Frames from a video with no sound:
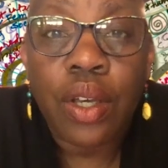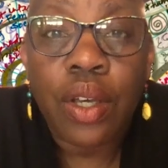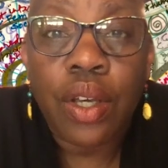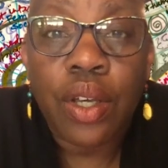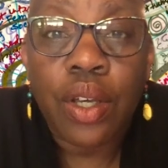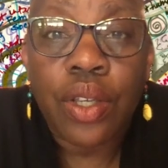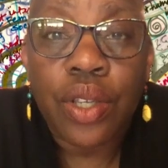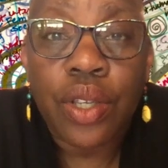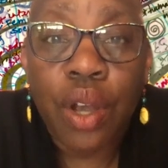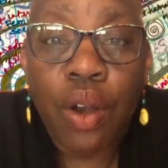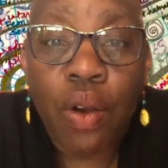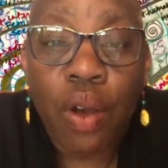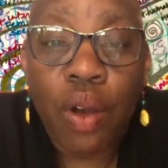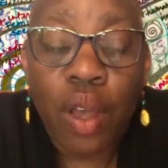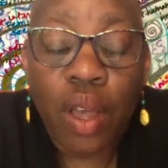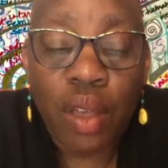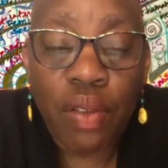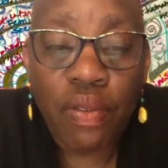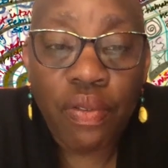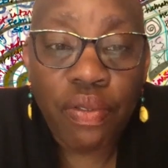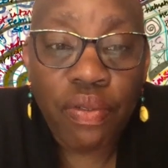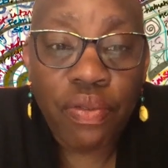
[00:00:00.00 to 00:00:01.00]
So
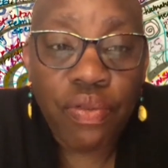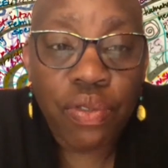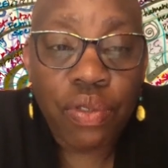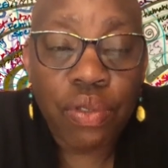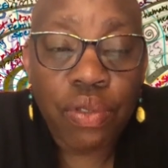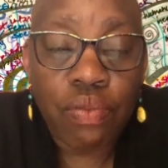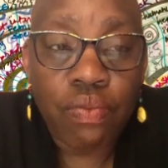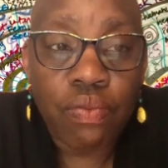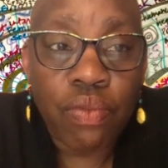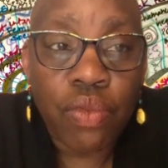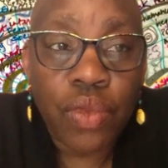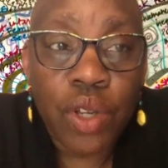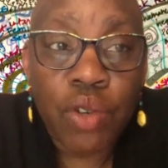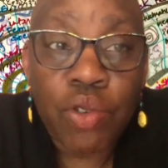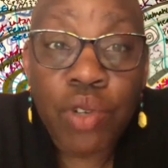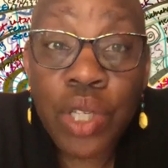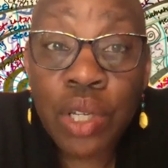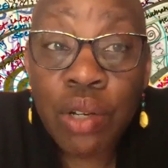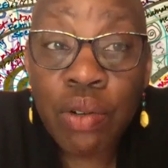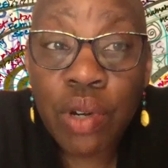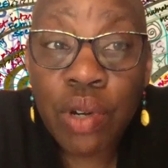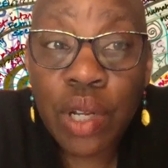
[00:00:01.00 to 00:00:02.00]
if they're
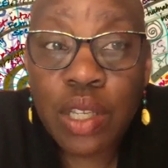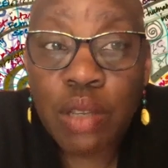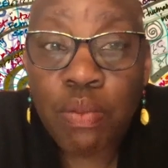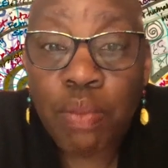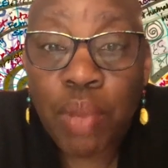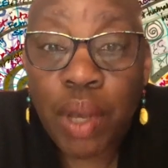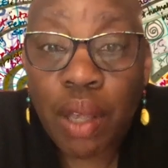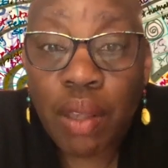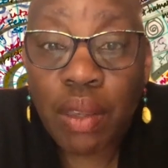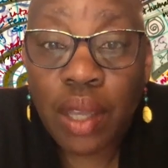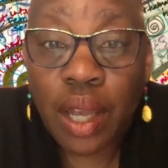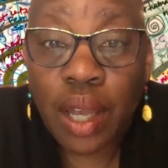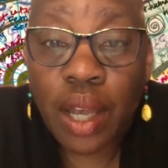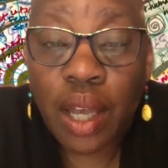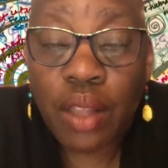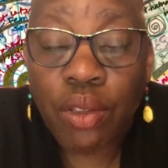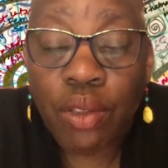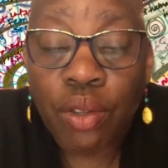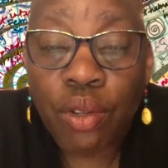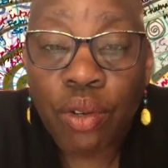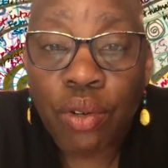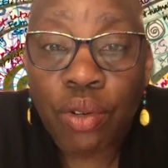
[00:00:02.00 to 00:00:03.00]
serious about that,
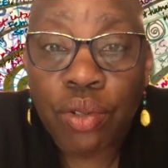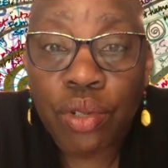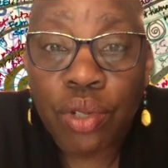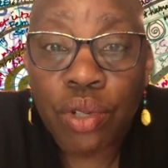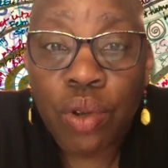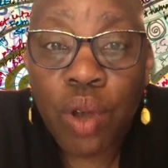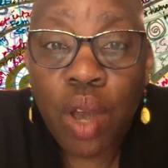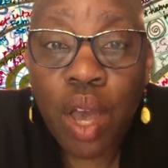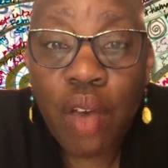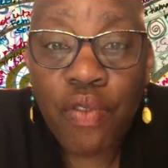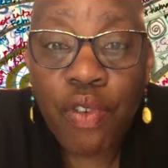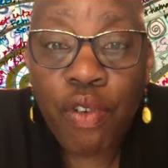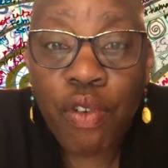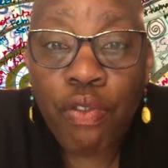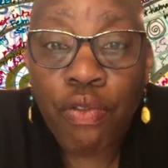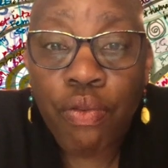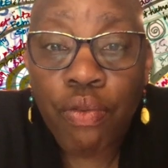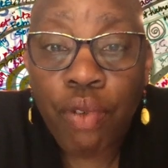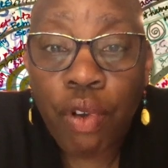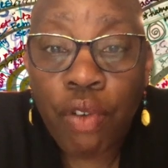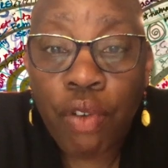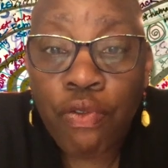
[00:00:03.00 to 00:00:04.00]
there's you have a,
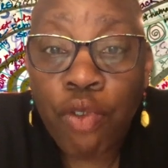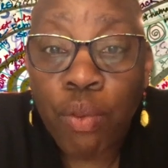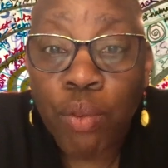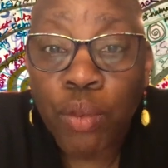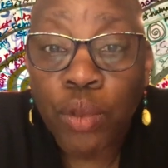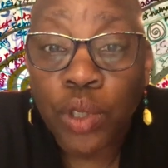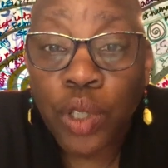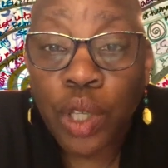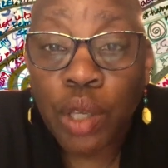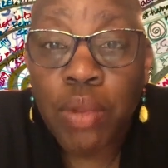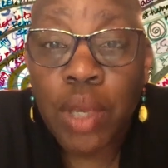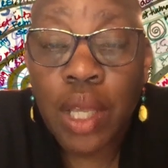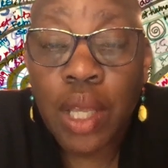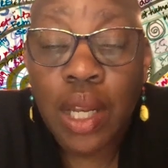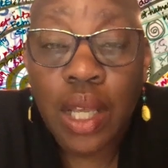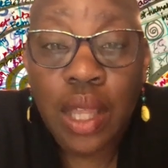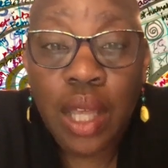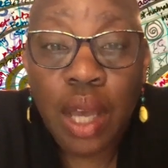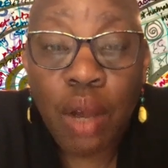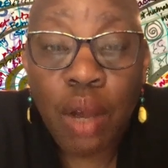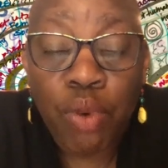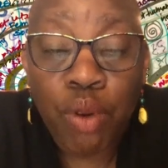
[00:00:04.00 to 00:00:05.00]
a formal committee
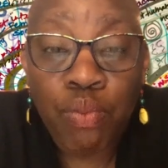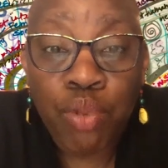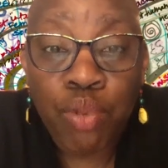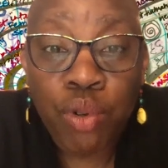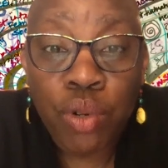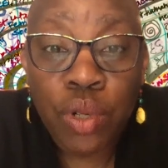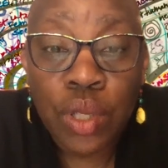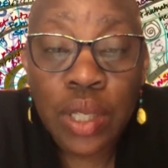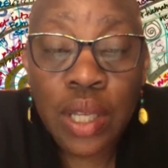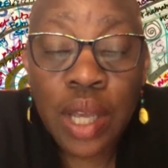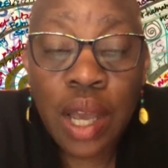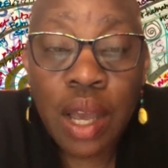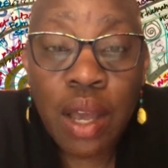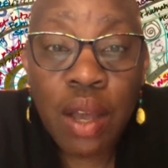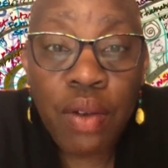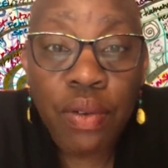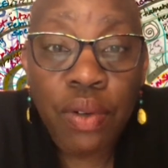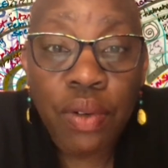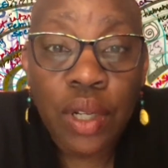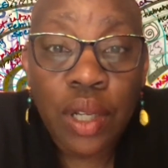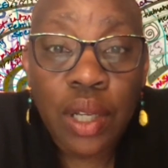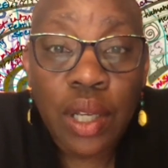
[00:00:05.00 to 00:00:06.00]
that reports
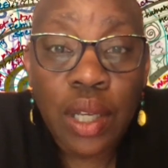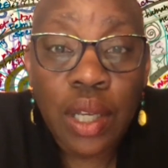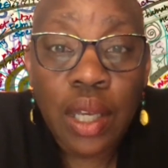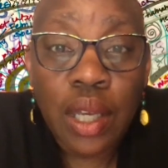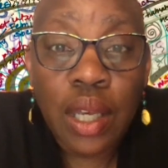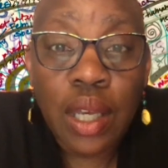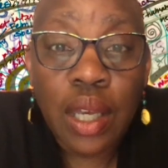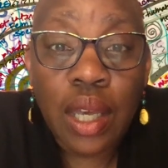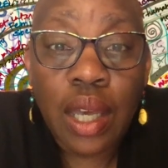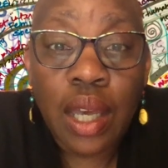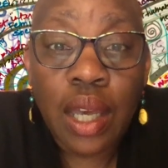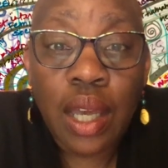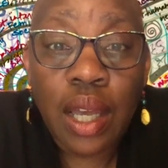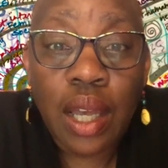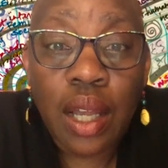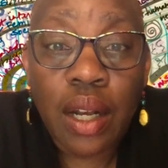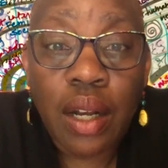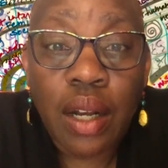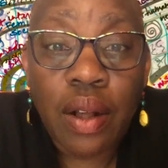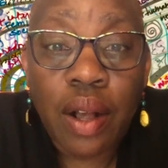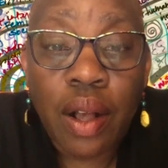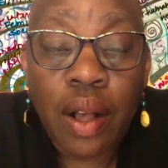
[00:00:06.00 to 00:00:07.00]
out,
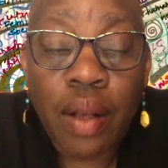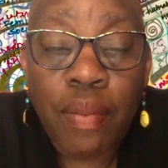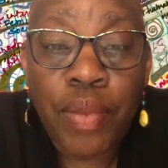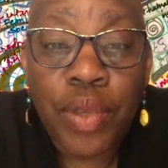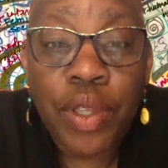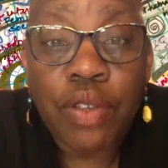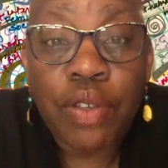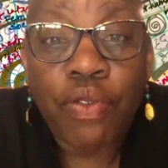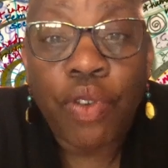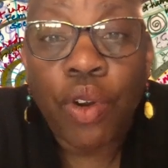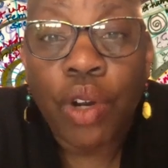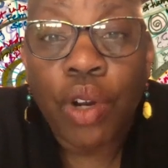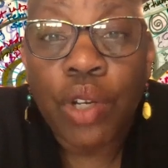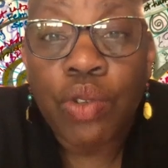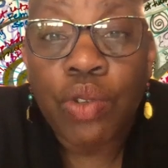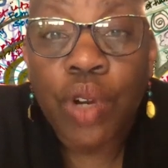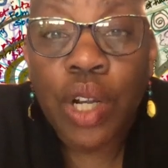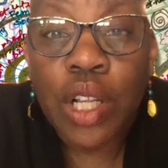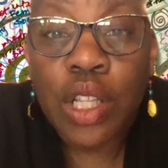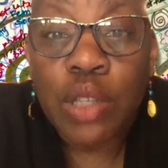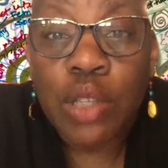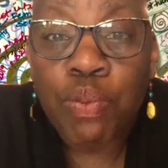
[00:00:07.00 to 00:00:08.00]
and um, it's very
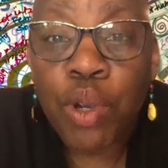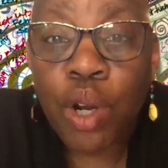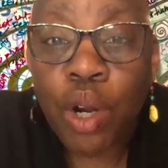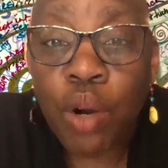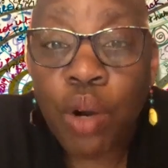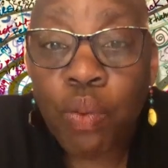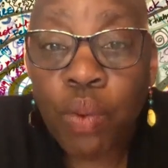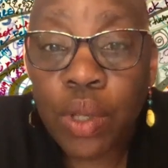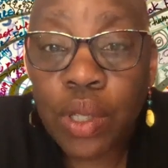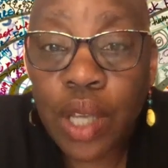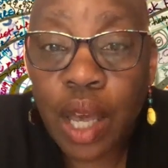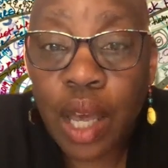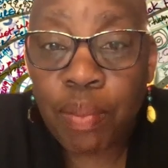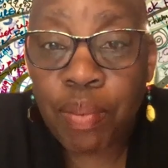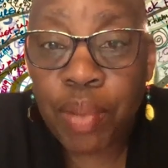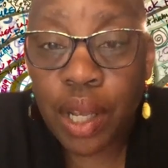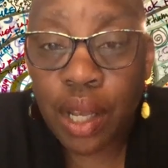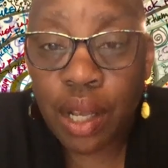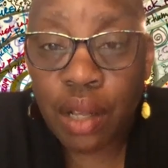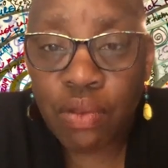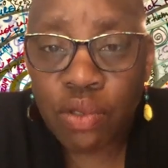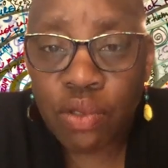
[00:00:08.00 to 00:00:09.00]
transparent what's
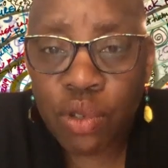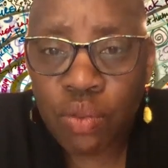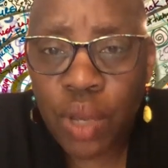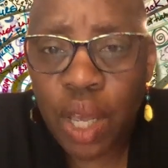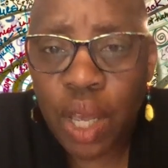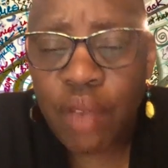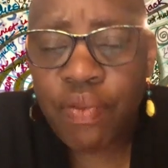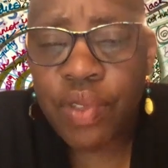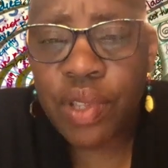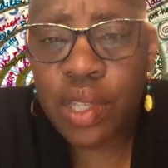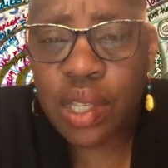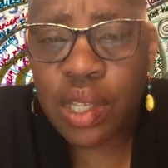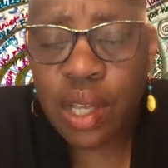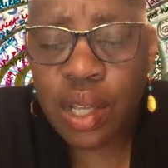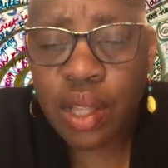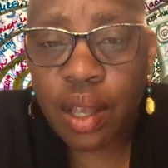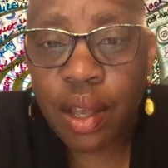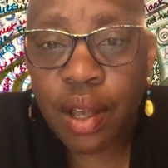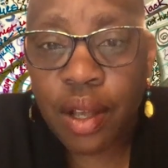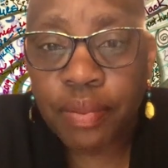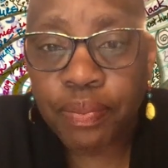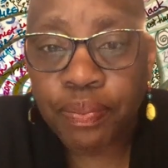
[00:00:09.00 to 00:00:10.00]
happening. And so we haven't seen
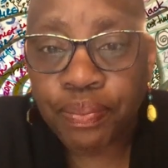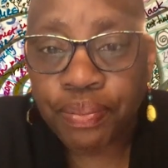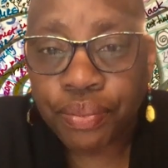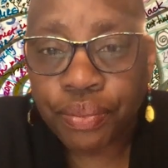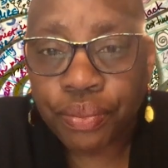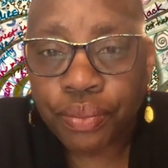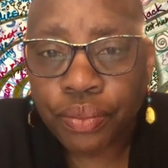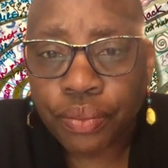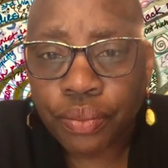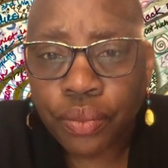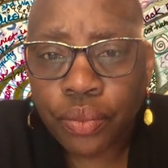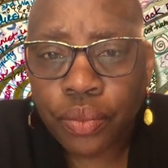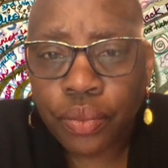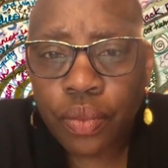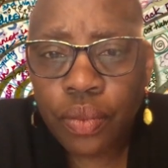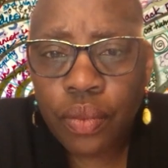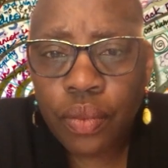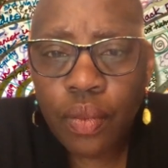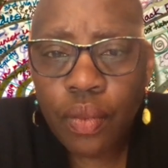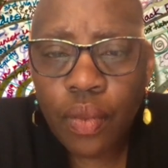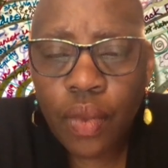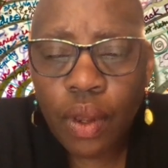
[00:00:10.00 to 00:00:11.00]

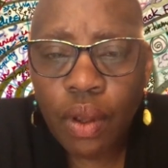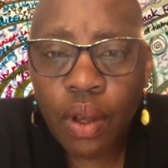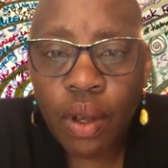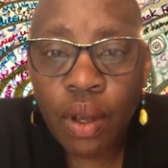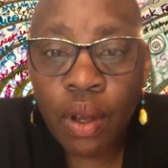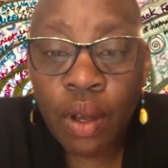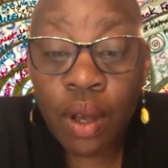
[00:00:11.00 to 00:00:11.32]
that.